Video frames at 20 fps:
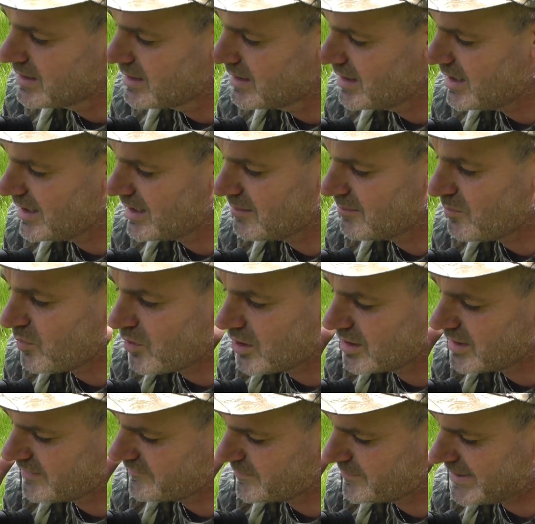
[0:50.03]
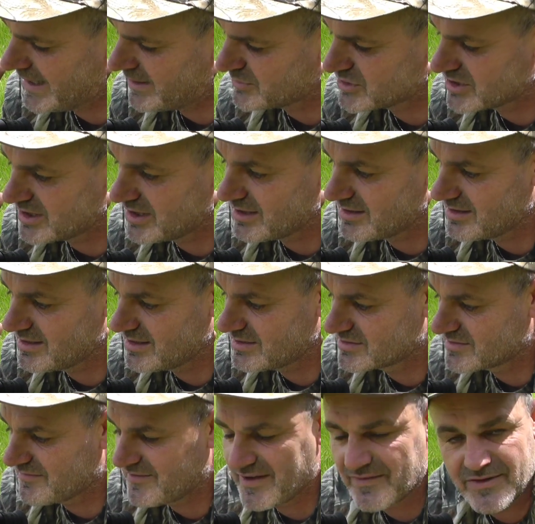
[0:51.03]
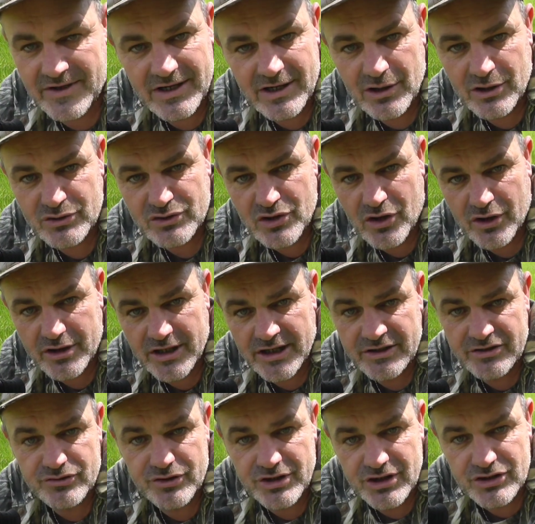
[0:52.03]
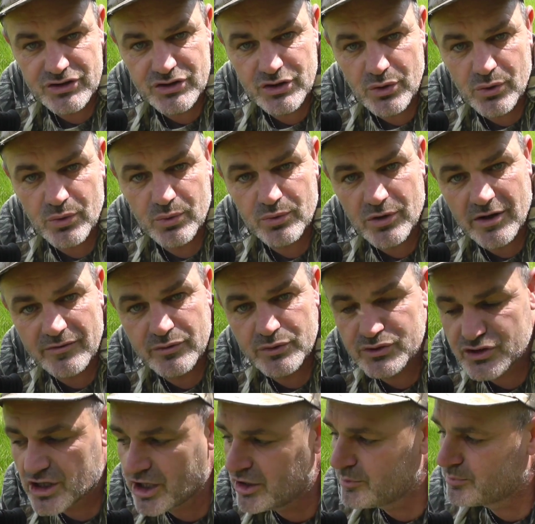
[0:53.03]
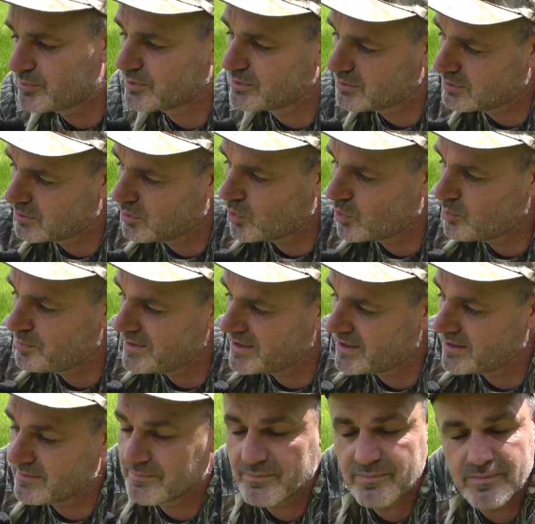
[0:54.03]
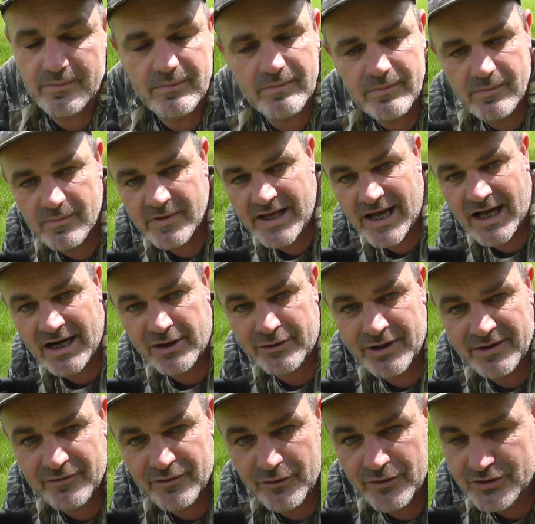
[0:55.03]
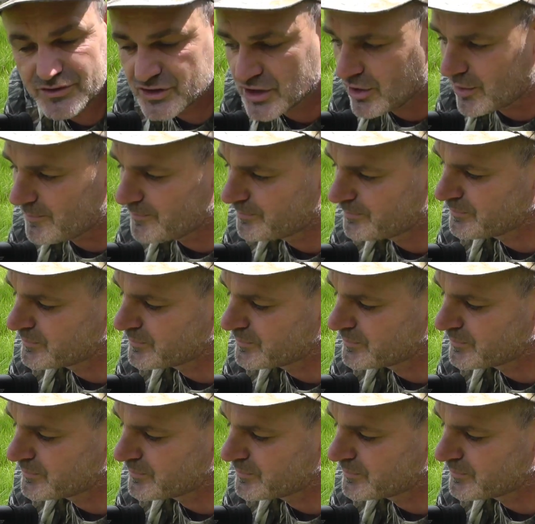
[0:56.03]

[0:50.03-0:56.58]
What I love about it is the fact that it looks like a traditional rifle scope, albeit the LRF on the top.